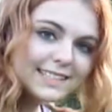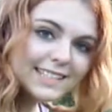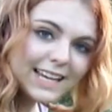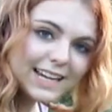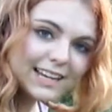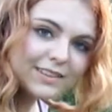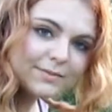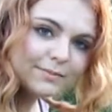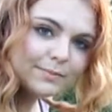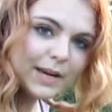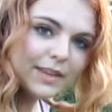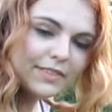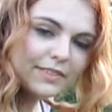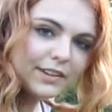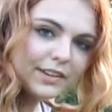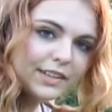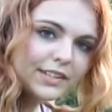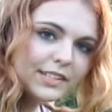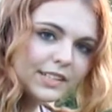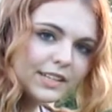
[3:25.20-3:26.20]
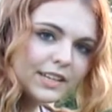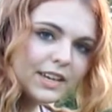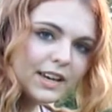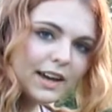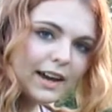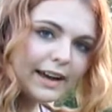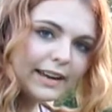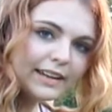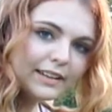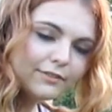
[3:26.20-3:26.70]
second method
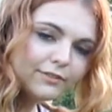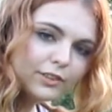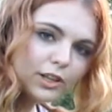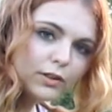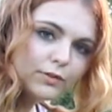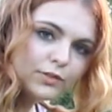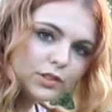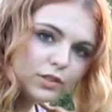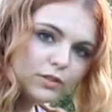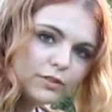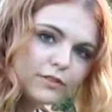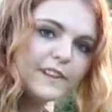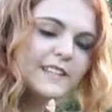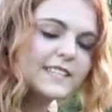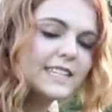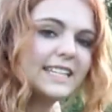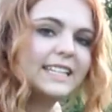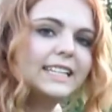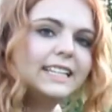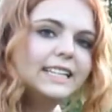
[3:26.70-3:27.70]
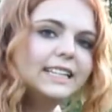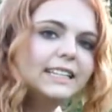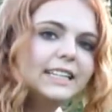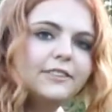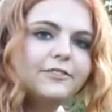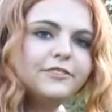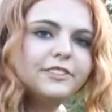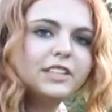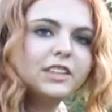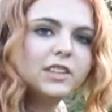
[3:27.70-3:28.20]
and involves you physically
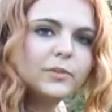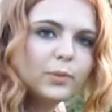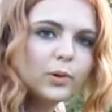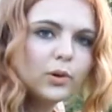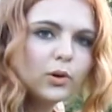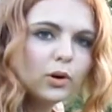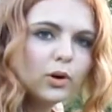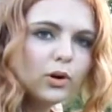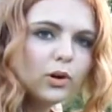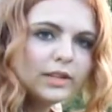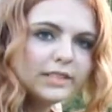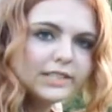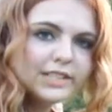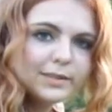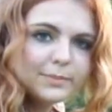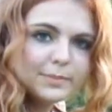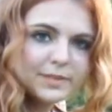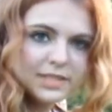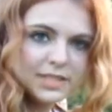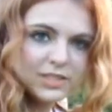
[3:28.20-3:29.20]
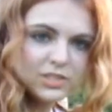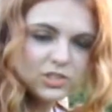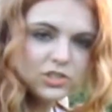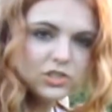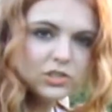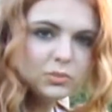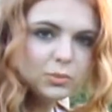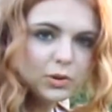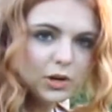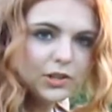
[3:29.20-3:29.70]
lifting the paw into the position
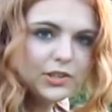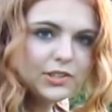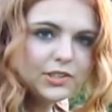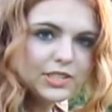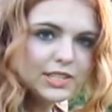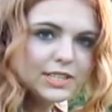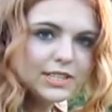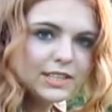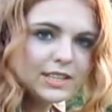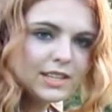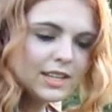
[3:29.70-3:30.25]
you want,